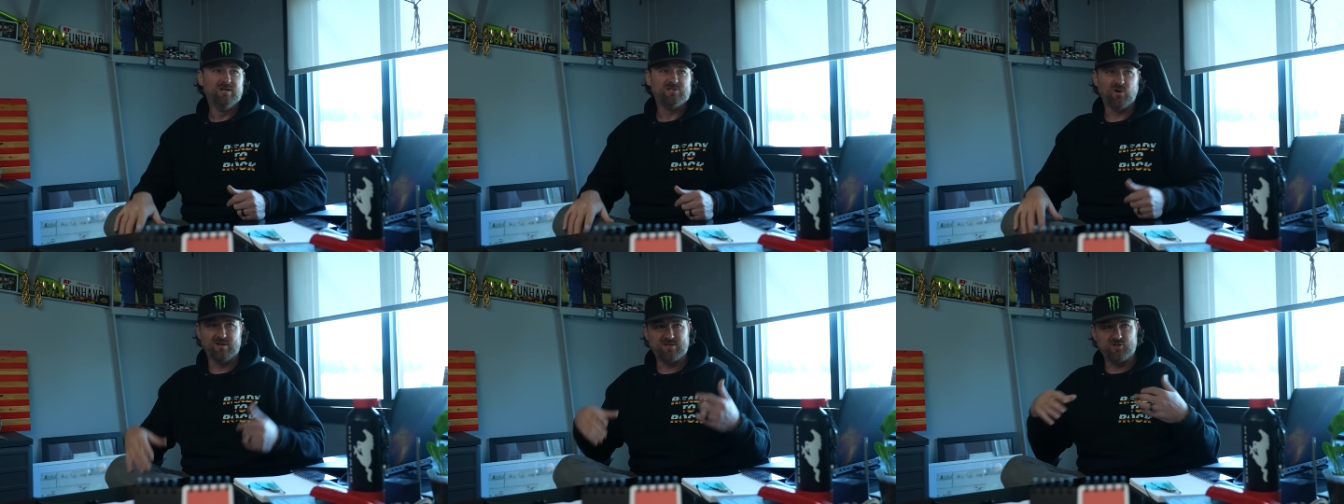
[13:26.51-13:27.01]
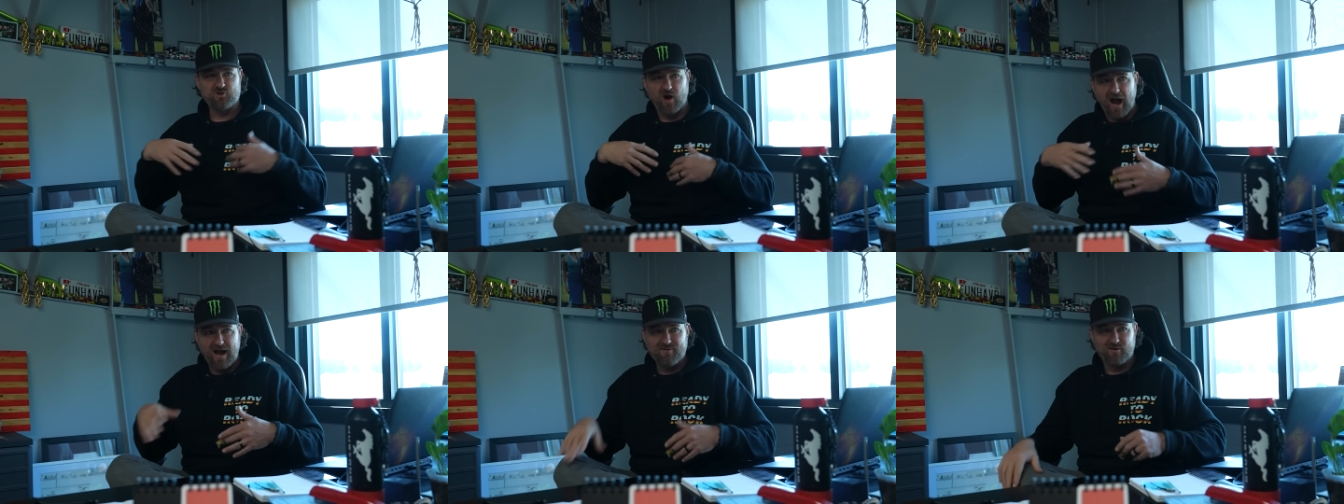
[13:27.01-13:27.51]
So as a
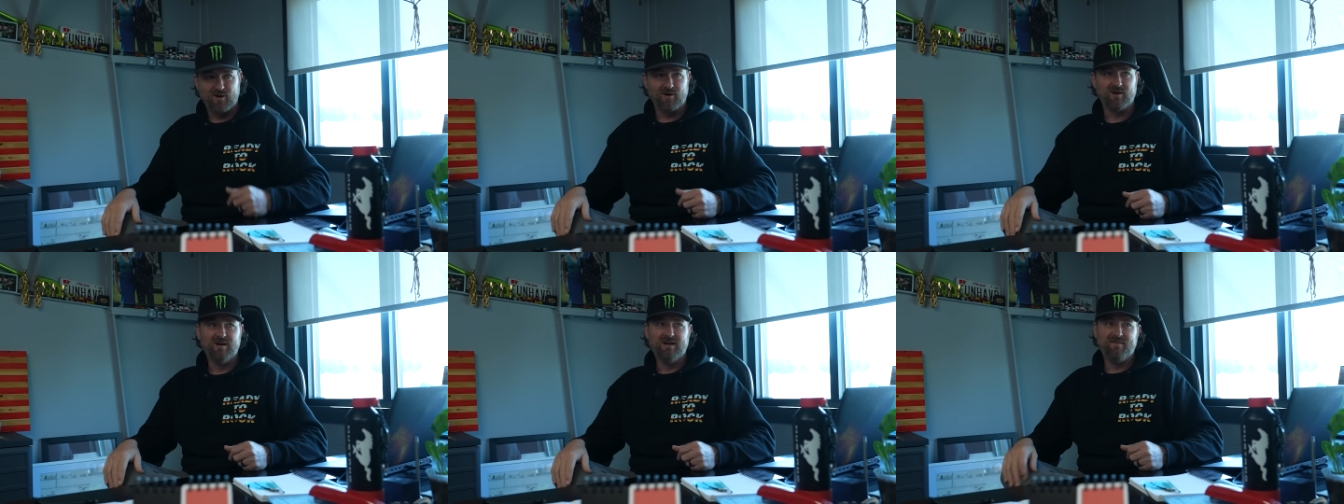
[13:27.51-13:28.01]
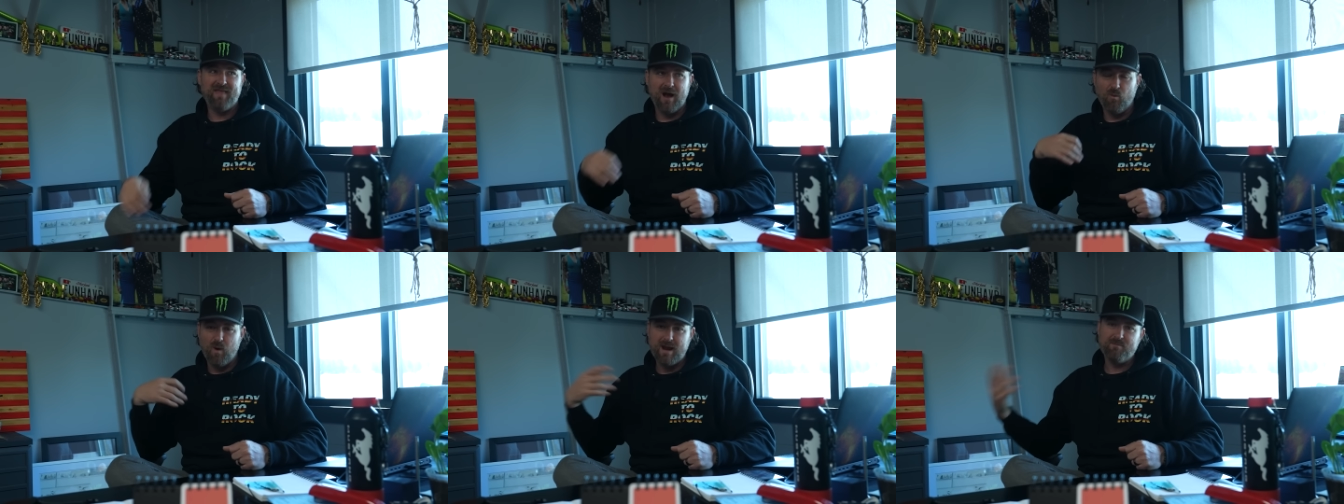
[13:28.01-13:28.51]
driver,
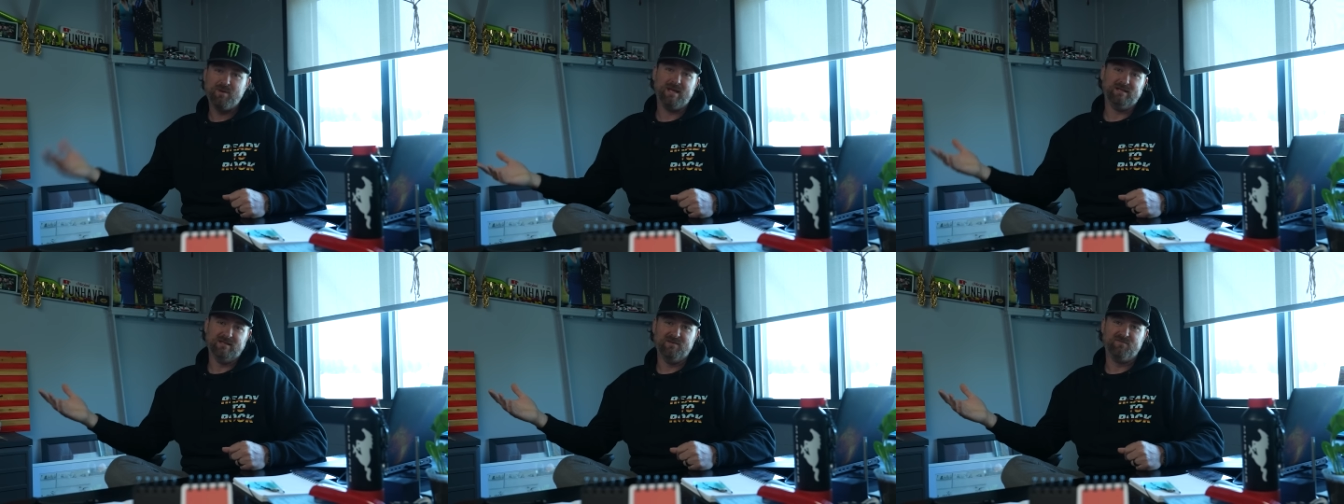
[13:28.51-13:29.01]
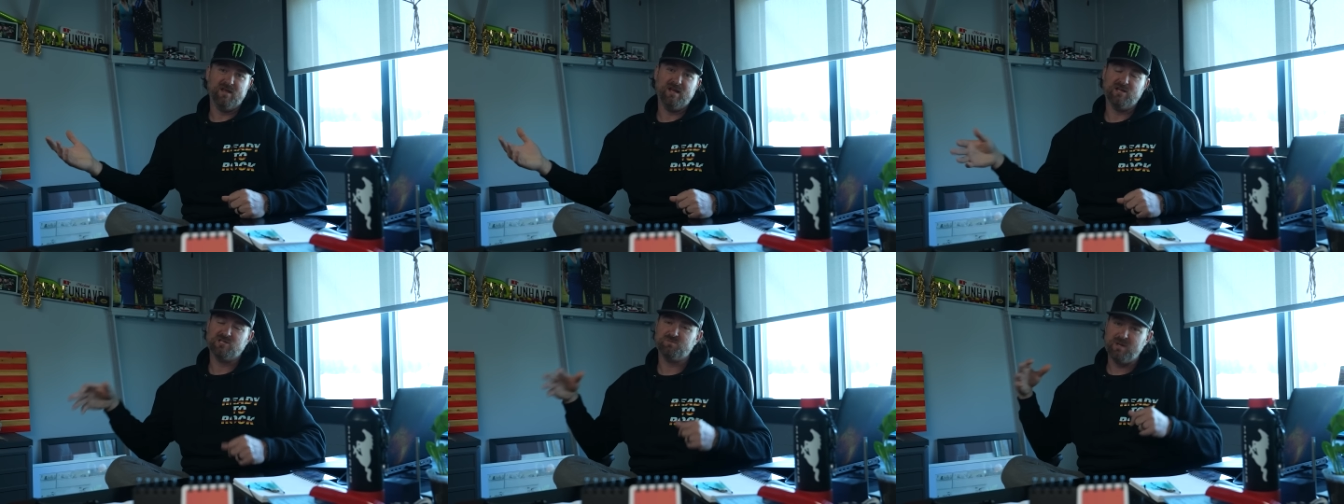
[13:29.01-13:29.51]
that weight being
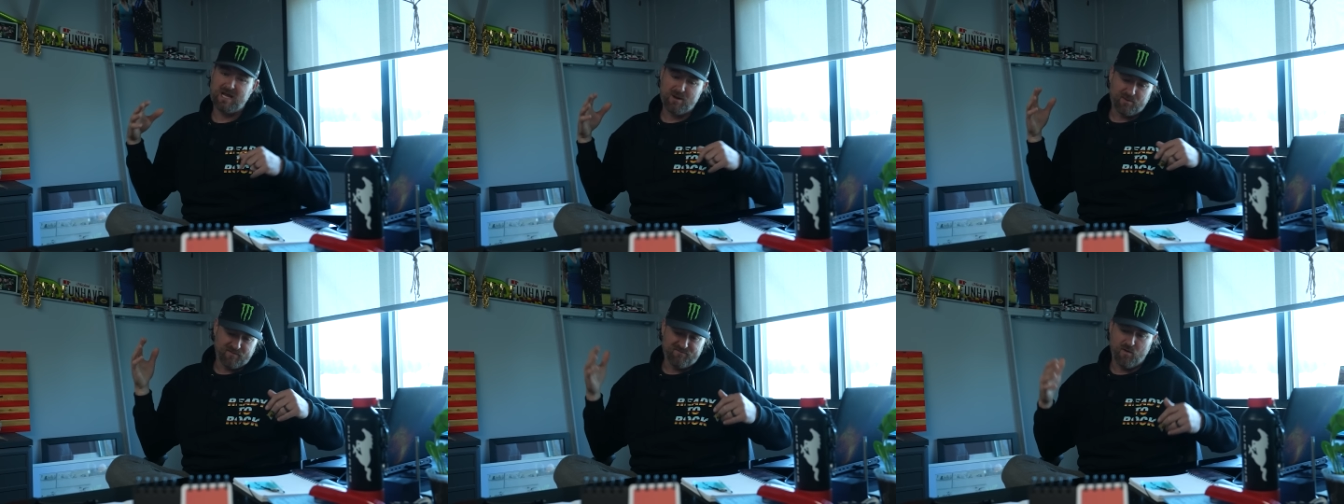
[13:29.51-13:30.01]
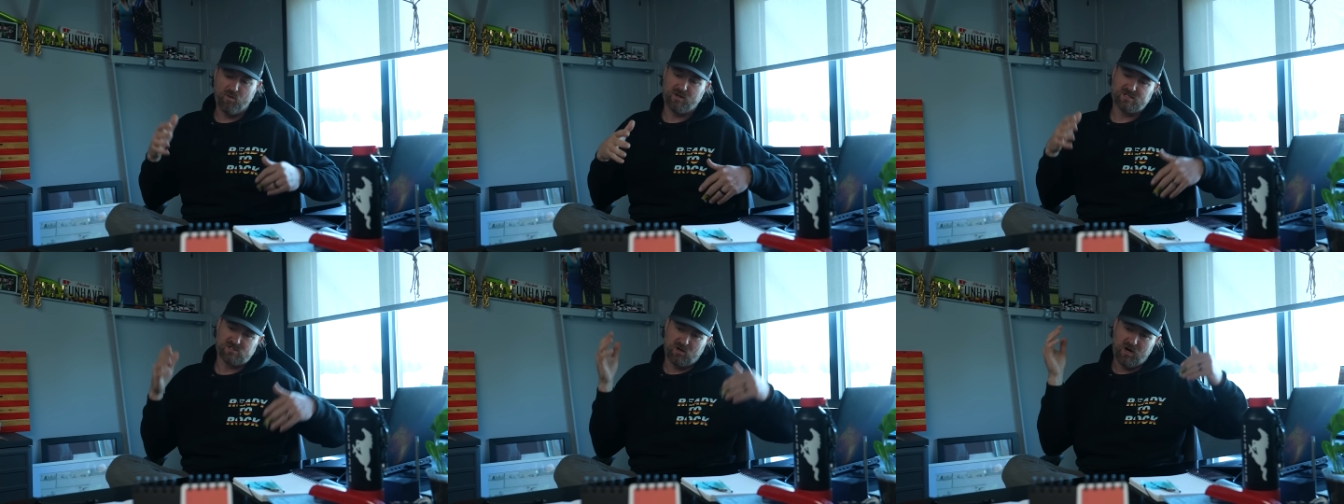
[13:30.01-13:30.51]
lifted and just being able to
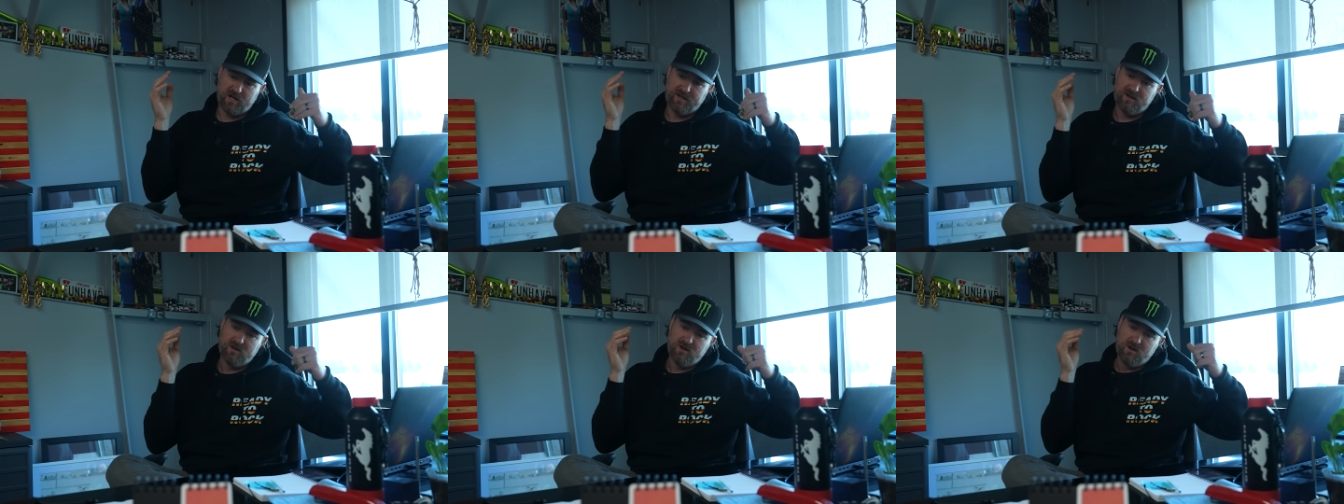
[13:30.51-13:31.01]
focus on